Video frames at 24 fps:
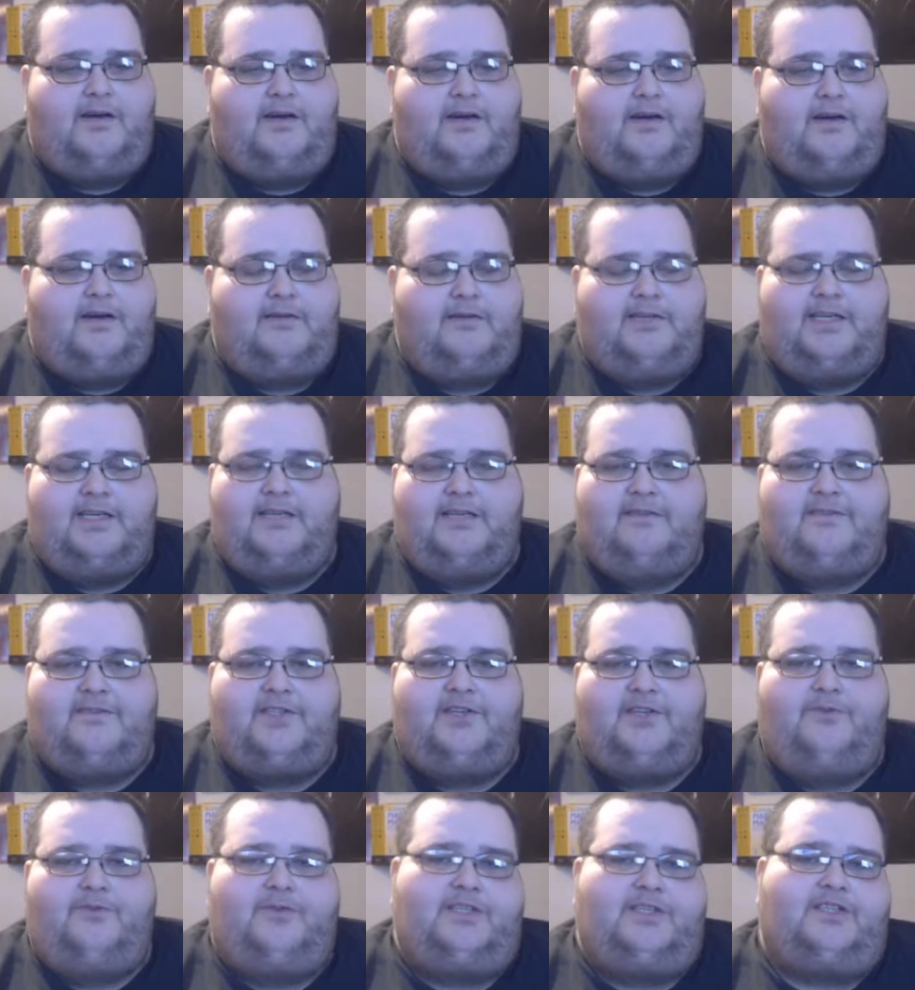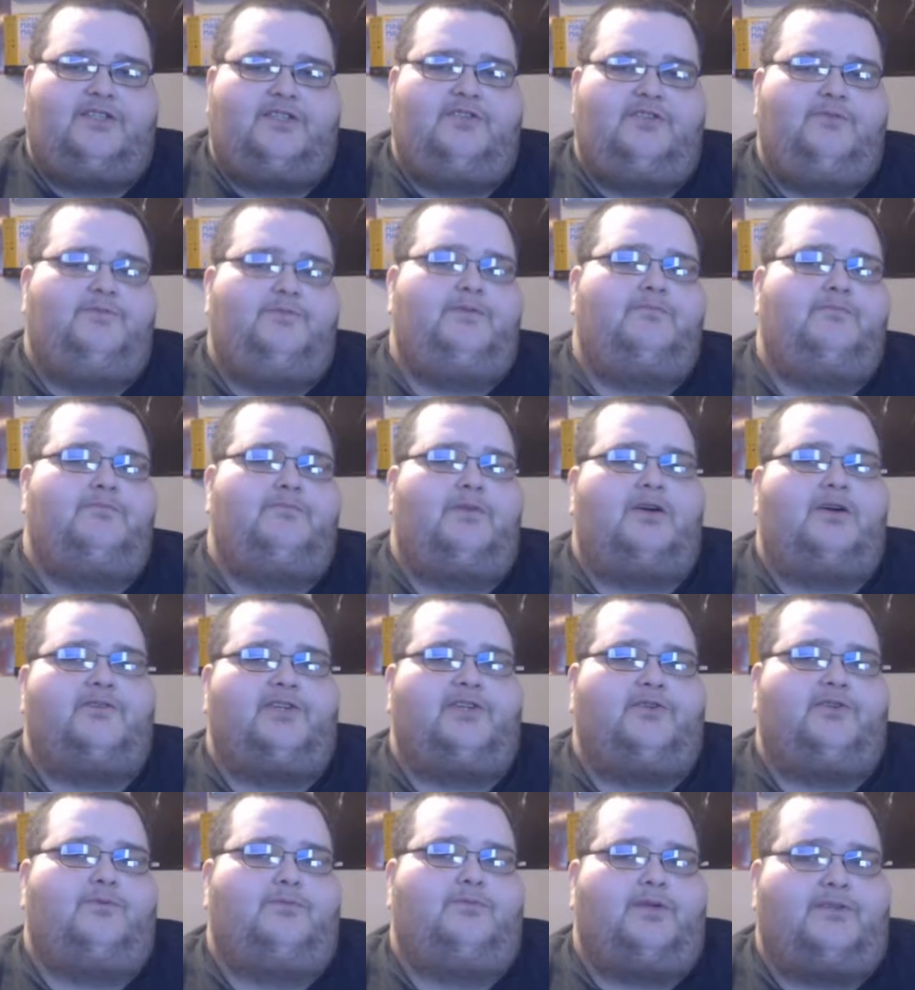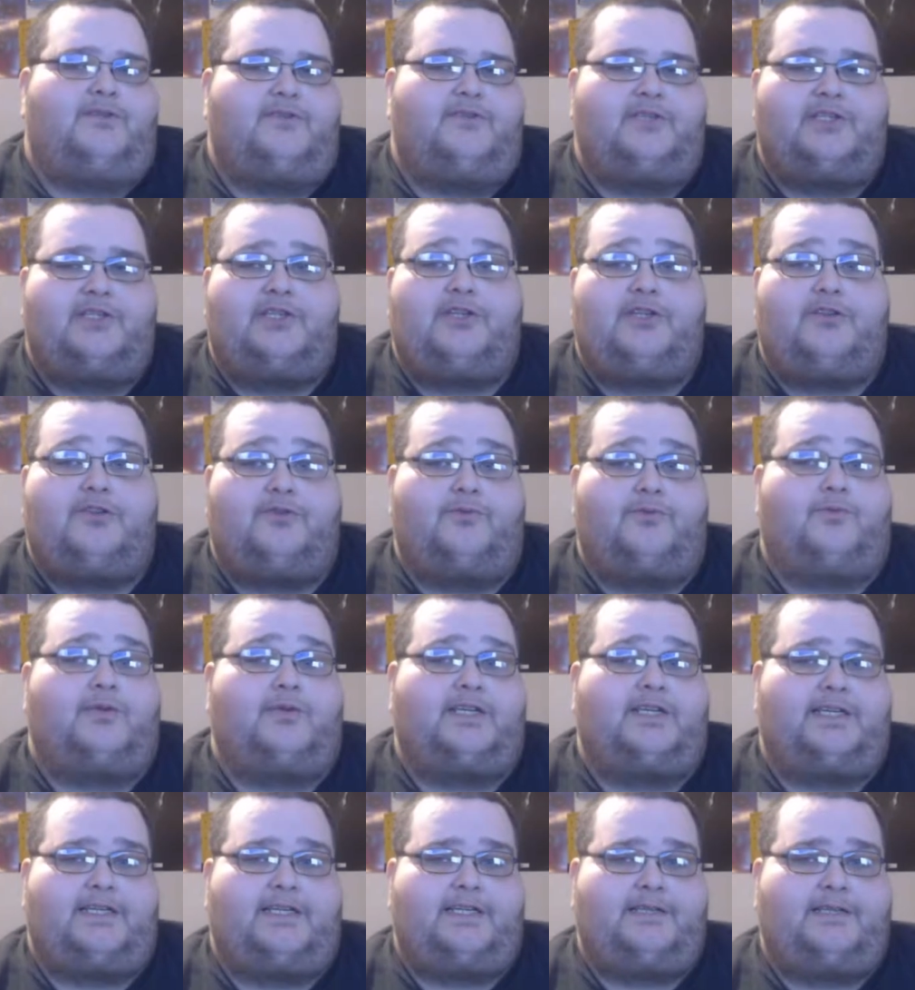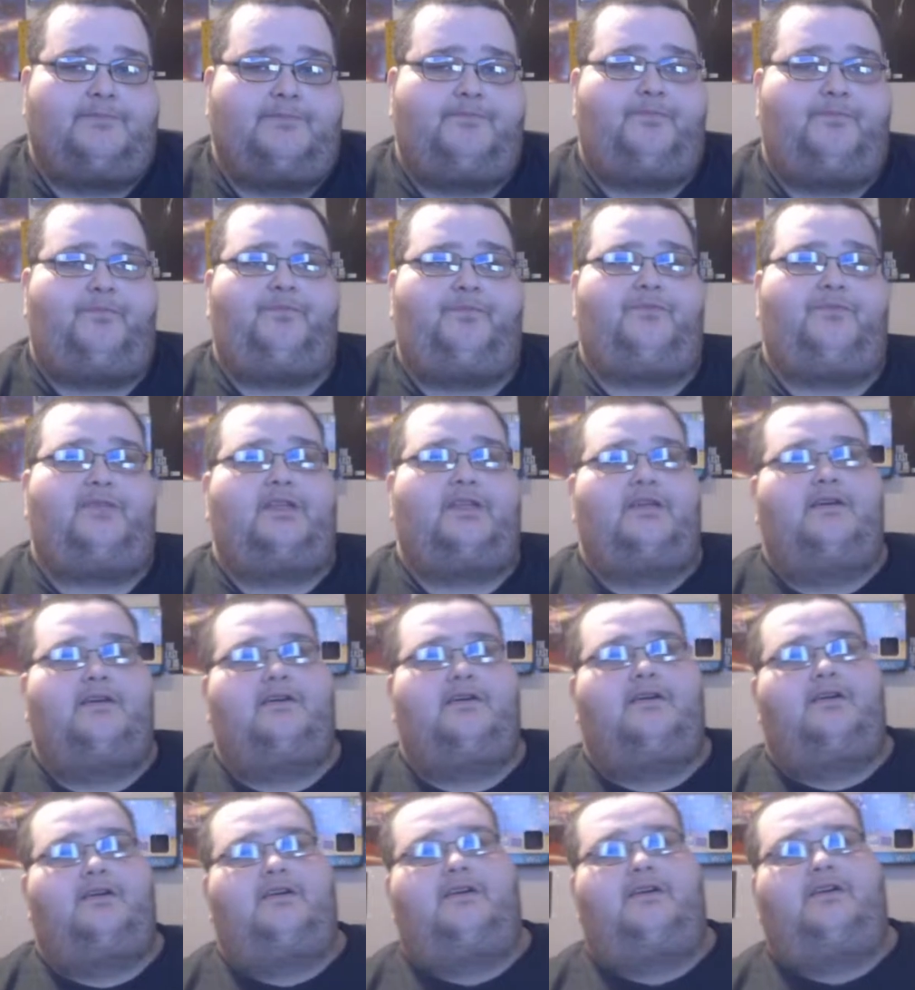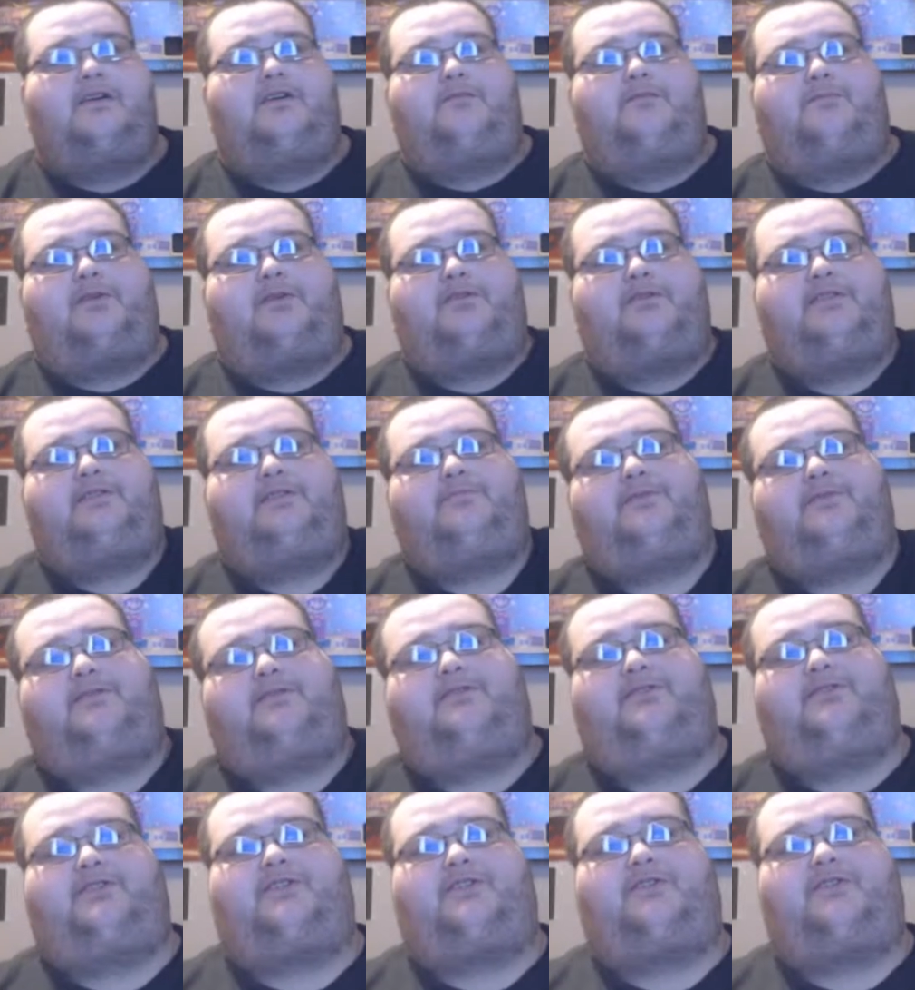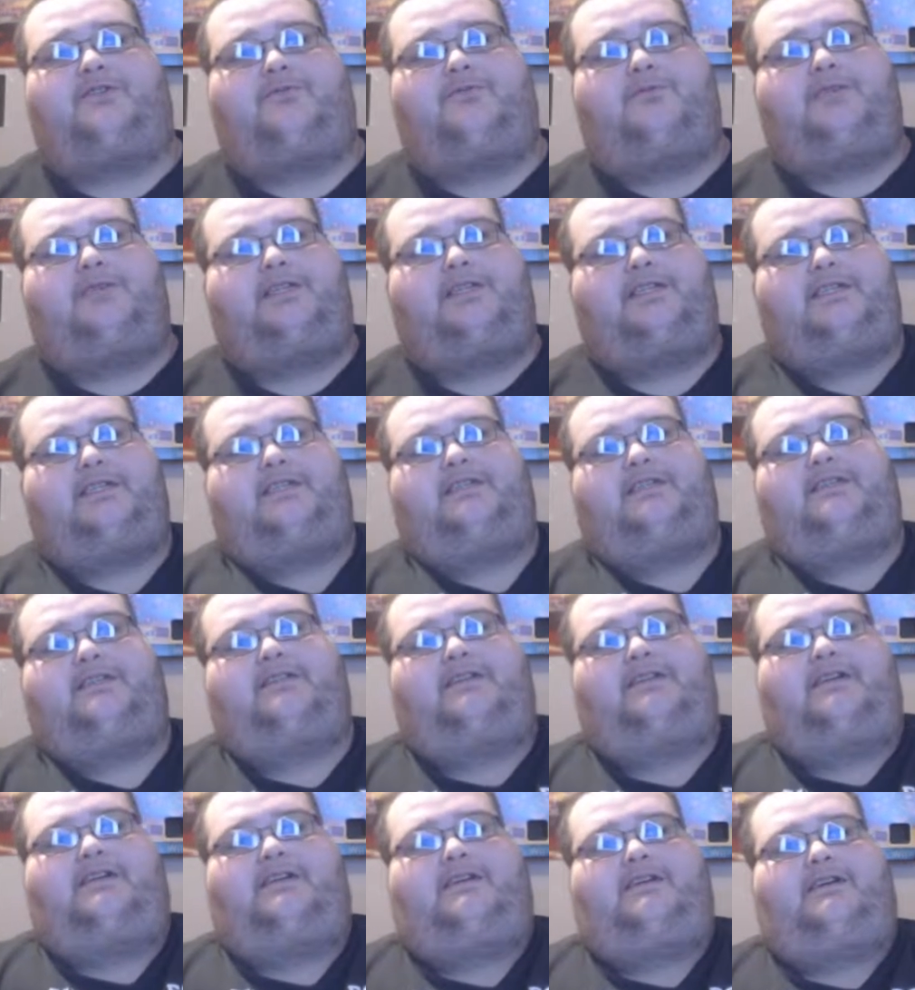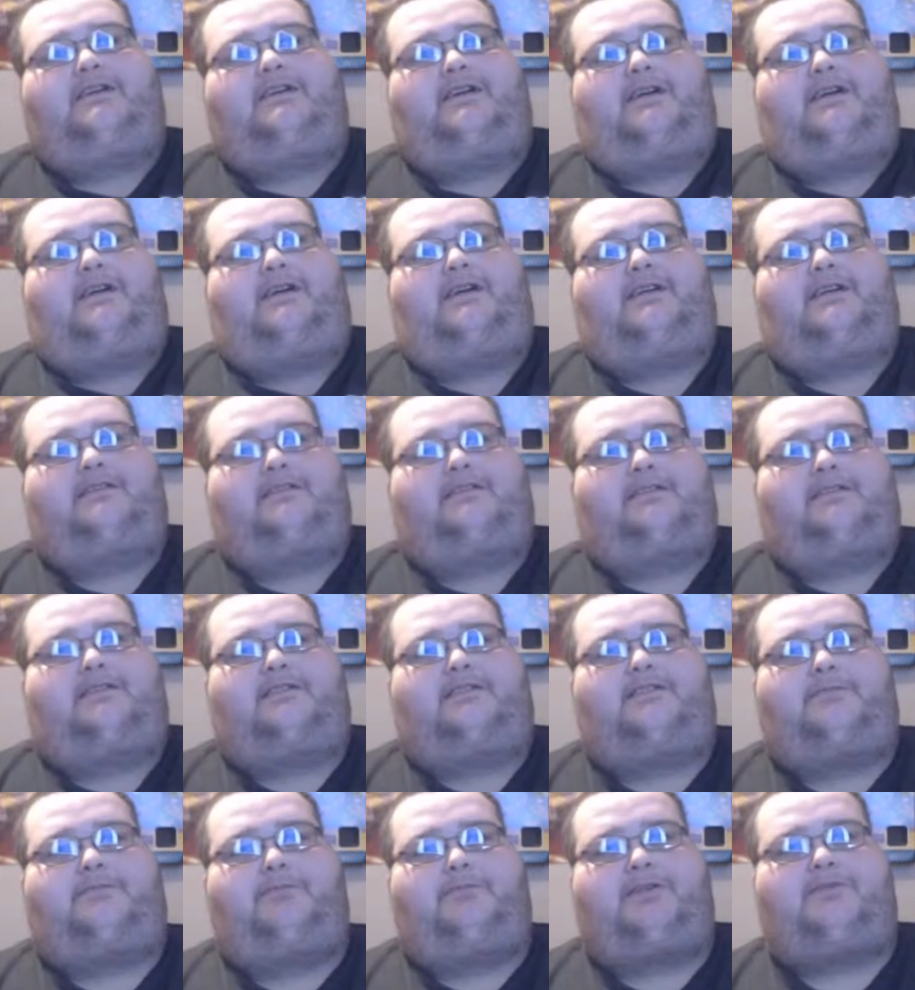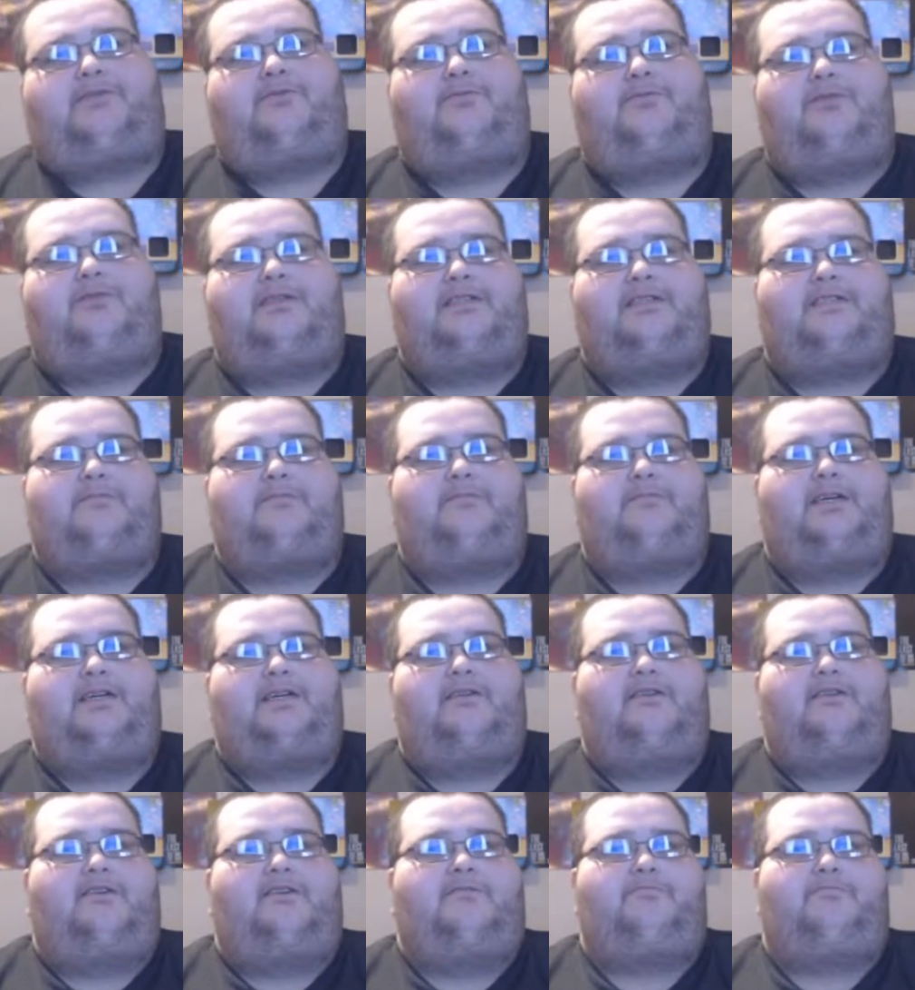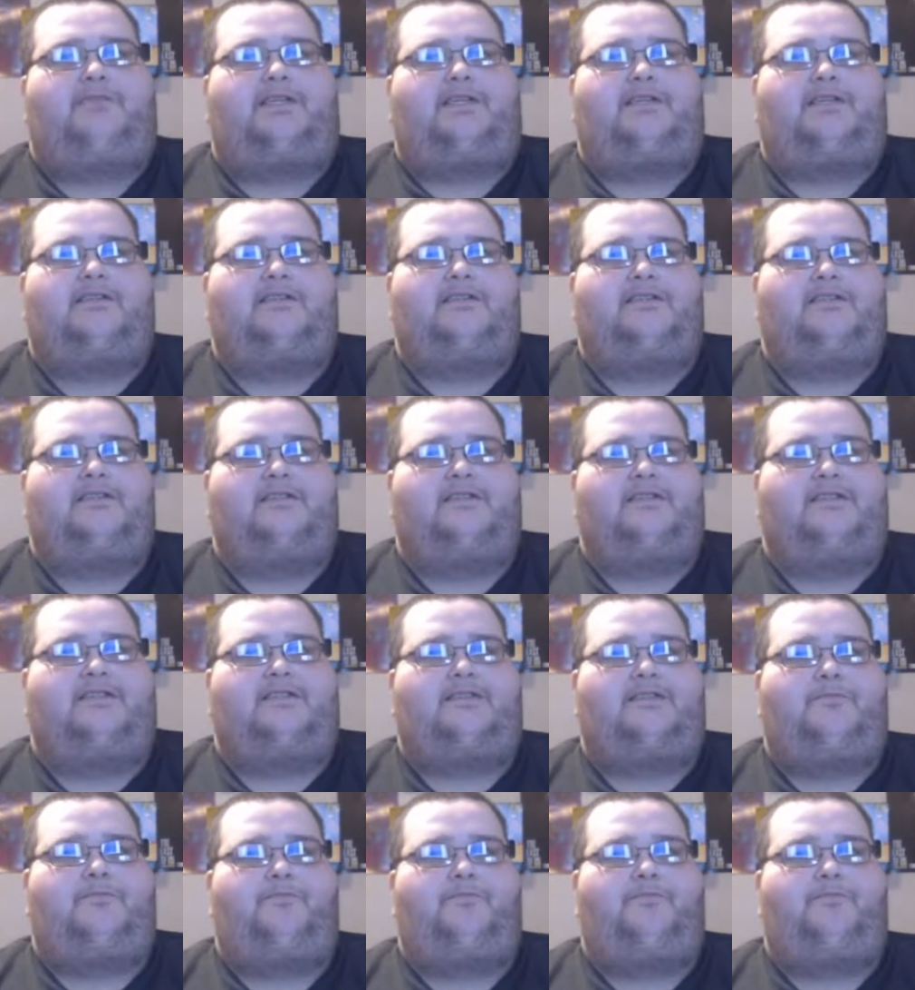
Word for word: I'm gonna have to go with Super Mario Brothers 3. Mario Brothers 3 has a special place in my heart because